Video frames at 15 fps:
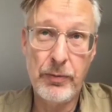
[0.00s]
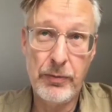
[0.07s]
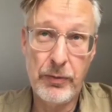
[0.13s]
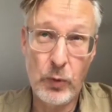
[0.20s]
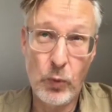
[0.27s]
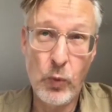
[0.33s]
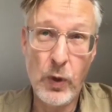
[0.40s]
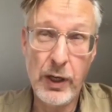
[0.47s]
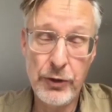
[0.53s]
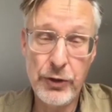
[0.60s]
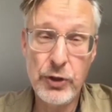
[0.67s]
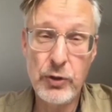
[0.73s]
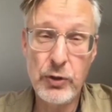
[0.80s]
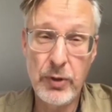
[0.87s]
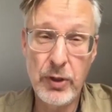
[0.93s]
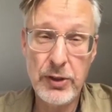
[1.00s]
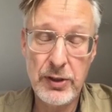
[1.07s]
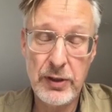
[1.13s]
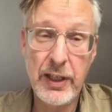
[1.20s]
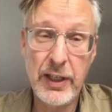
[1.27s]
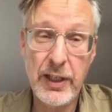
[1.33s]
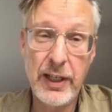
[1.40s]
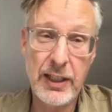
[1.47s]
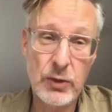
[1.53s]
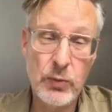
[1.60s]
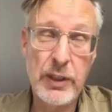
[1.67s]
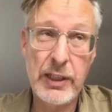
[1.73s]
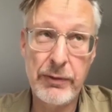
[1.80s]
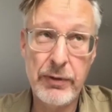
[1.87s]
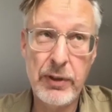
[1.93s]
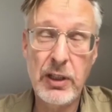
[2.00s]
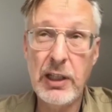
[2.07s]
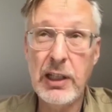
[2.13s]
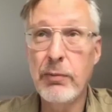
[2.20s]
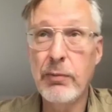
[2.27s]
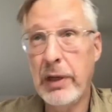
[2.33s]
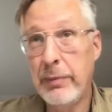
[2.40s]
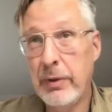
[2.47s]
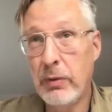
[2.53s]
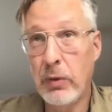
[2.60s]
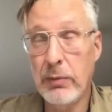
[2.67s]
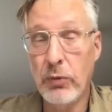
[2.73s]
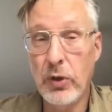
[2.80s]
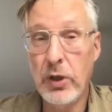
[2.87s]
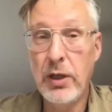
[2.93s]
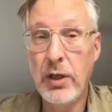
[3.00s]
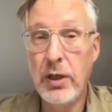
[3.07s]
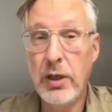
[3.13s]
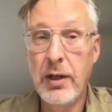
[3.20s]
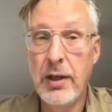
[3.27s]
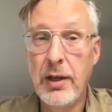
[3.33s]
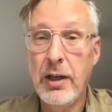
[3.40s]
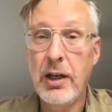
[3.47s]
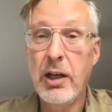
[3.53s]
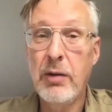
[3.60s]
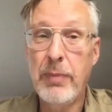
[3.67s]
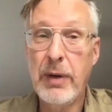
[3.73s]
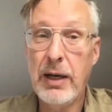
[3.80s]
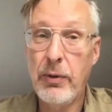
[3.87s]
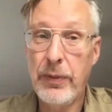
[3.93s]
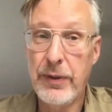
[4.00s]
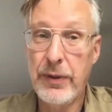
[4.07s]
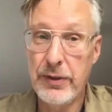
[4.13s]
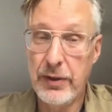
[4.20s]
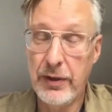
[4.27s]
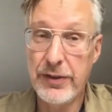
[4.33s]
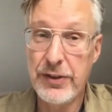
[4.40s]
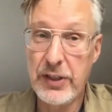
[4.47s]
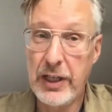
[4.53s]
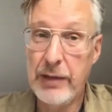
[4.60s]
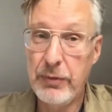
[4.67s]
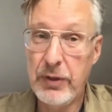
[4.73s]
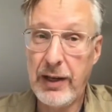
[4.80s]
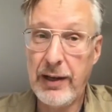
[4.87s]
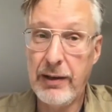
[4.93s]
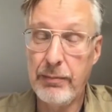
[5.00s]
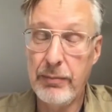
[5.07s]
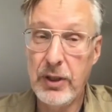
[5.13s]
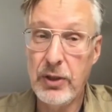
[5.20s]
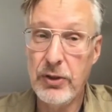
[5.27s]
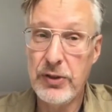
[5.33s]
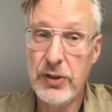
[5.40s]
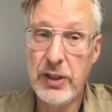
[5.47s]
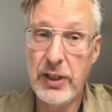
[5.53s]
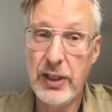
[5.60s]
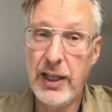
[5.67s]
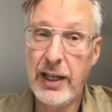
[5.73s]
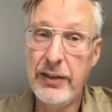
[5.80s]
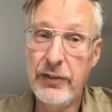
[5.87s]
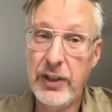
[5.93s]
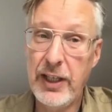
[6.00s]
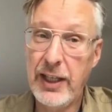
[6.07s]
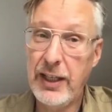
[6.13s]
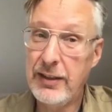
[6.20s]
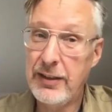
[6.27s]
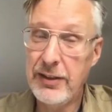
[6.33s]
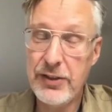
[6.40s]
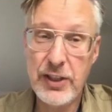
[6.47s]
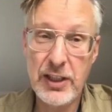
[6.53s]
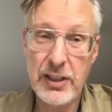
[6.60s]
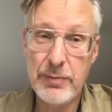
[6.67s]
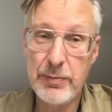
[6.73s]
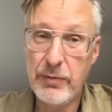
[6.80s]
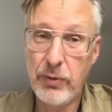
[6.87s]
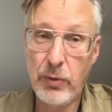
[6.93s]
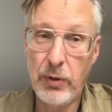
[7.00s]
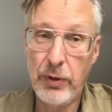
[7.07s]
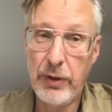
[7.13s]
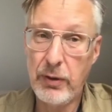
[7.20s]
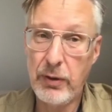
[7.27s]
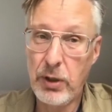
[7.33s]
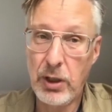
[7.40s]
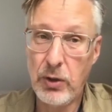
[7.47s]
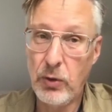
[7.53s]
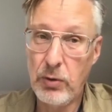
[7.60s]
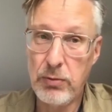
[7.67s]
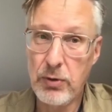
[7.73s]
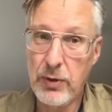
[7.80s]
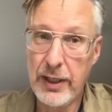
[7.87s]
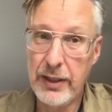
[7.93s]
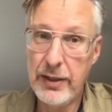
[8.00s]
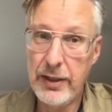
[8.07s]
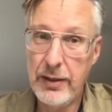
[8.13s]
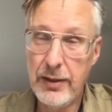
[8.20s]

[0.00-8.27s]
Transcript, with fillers: for one or two books. The next one definitely, and maybe one more about the, the same time because the 1980s, just before the Cold War ended,